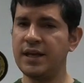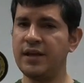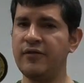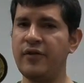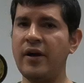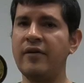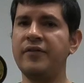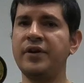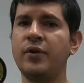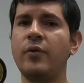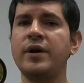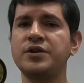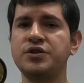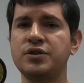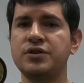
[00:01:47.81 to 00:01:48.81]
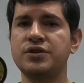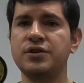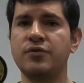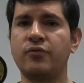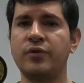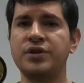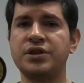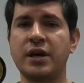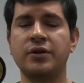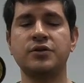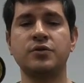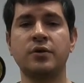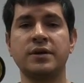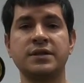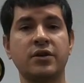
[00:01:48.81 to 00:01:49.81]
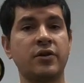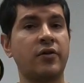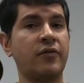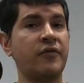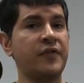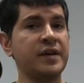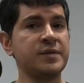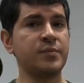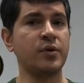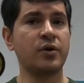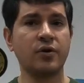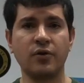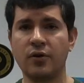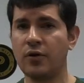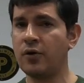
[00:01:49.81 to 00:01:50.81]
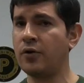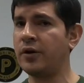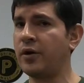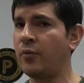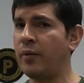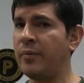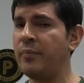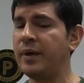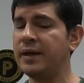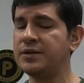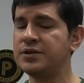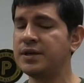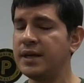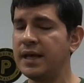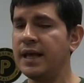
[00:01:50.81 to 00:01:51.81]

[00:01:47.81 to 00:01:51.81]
If you have any questions, reach out to us either on Facebook or on our webpage.